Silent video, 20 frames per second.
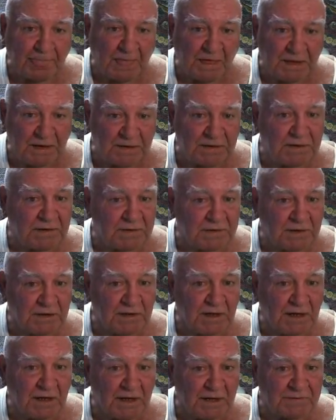And then
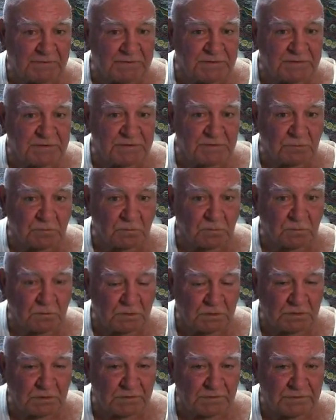they had
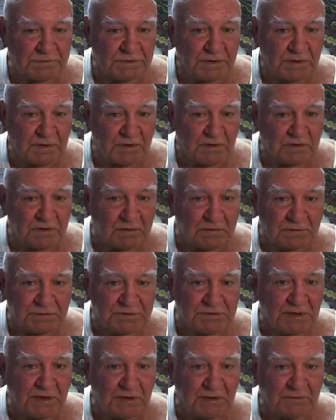wolves that
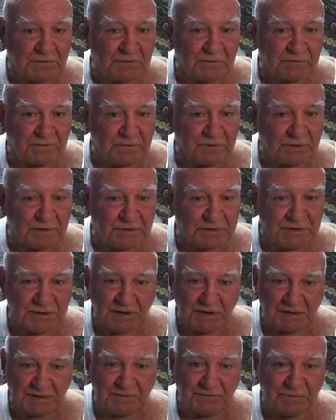are
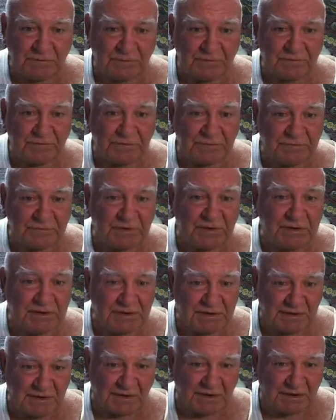selling for
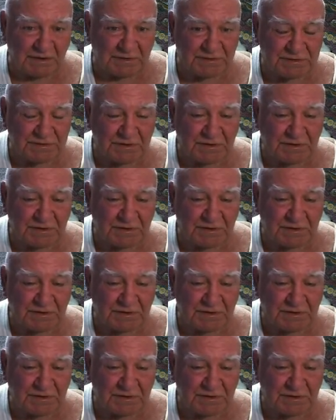$15.